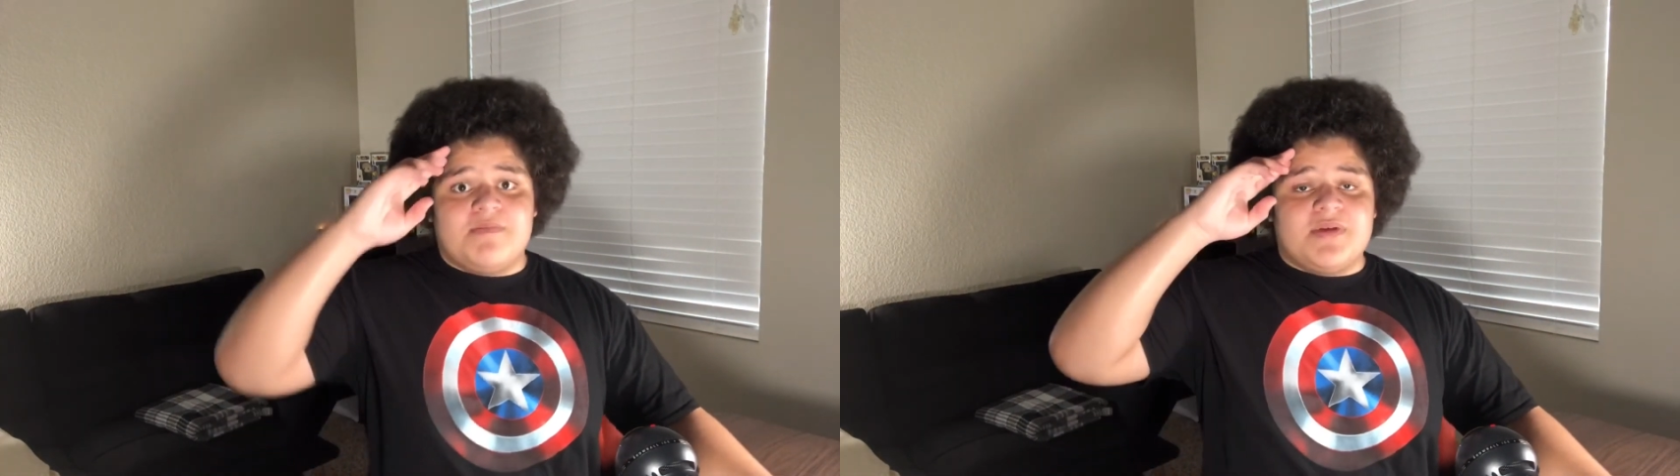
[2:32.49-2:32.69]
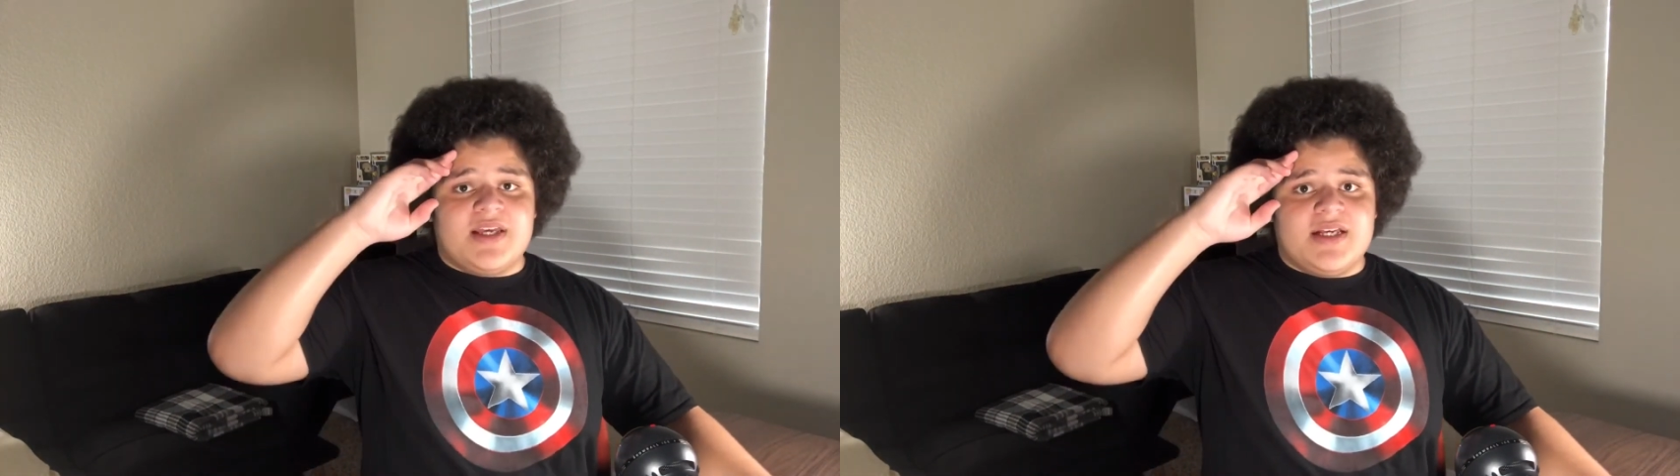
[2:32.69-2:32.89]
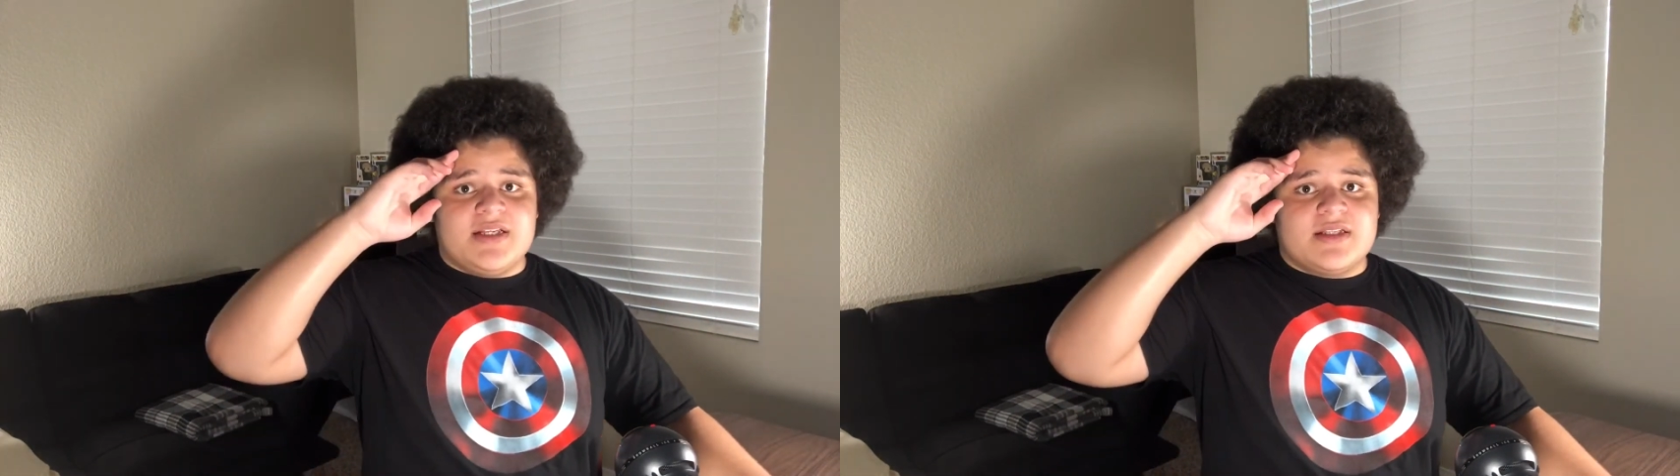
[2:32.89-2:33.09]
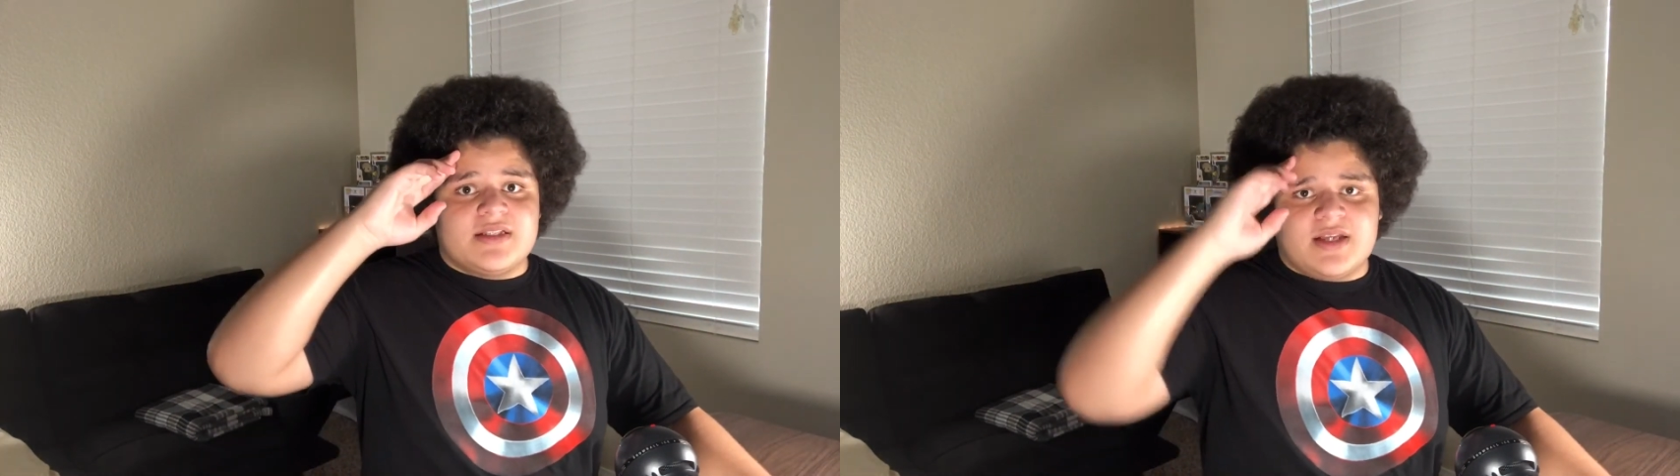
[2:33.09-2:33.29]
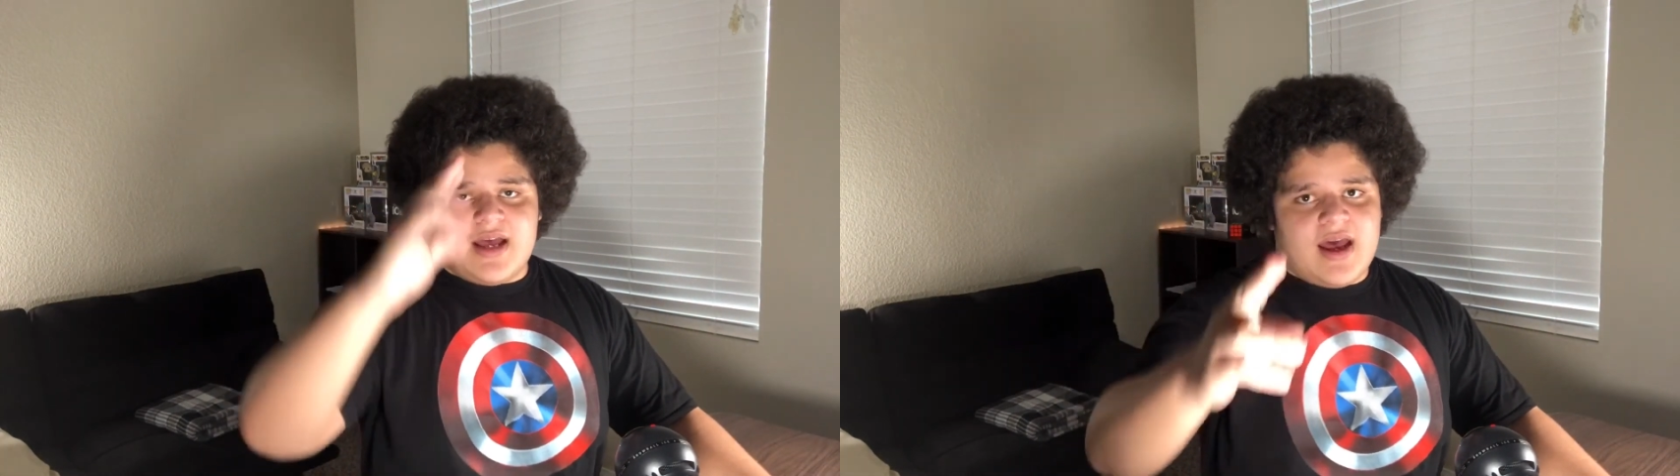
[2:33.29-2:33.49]

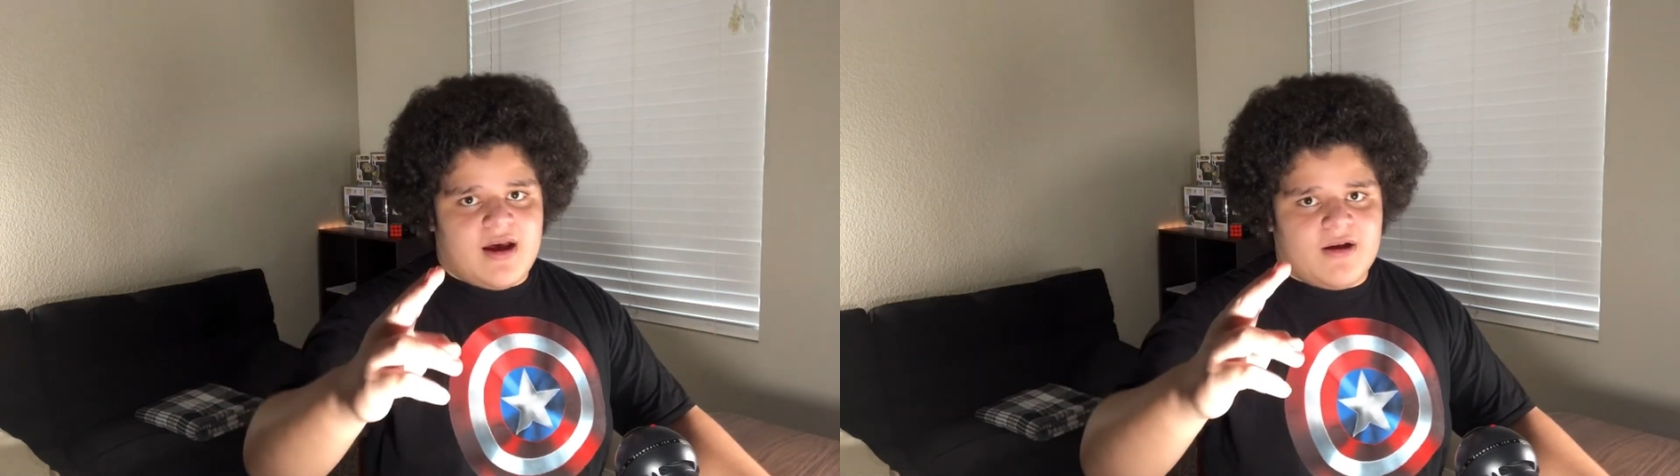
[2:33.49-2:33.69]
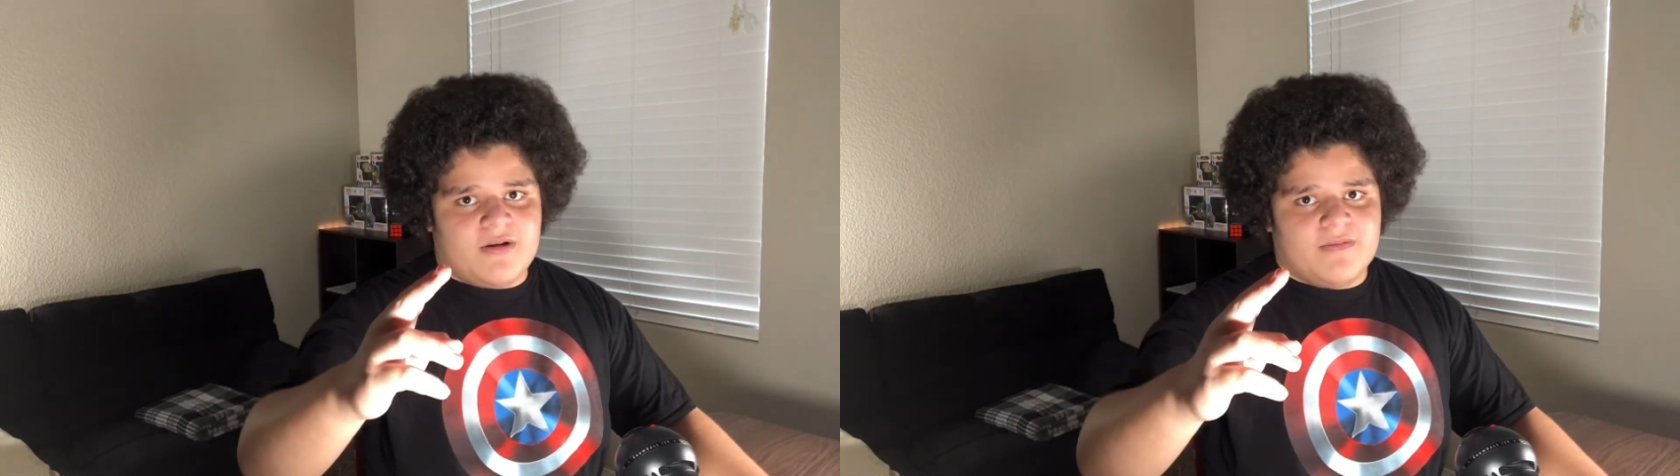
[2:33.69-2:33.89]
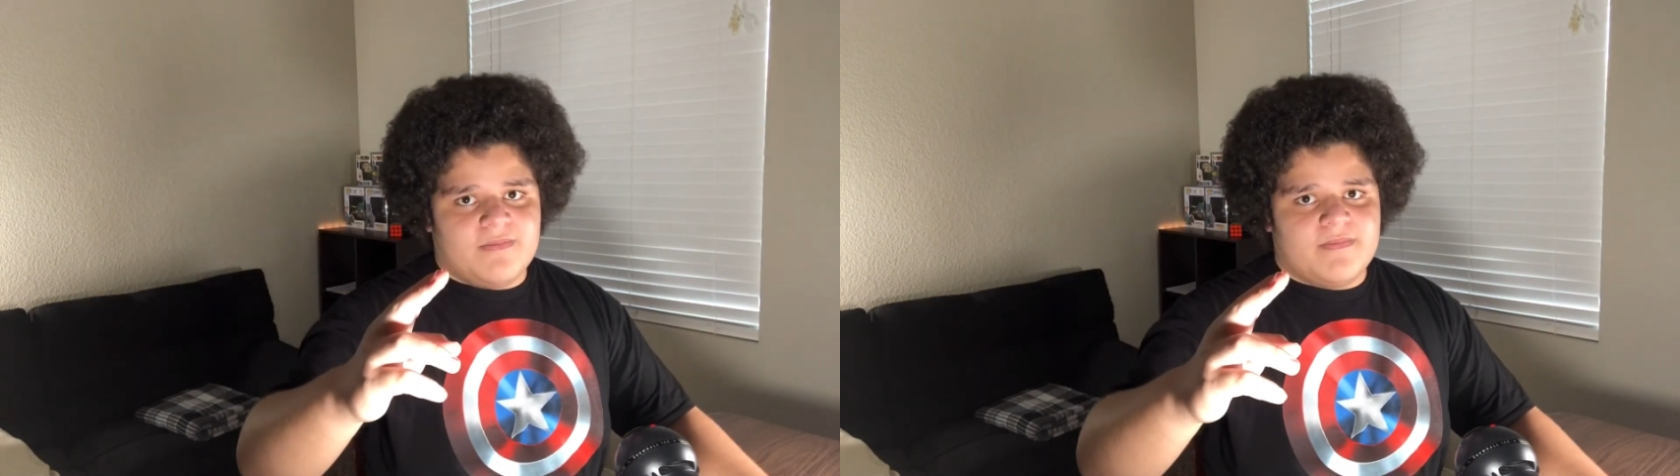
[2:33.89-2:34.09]
Peace out.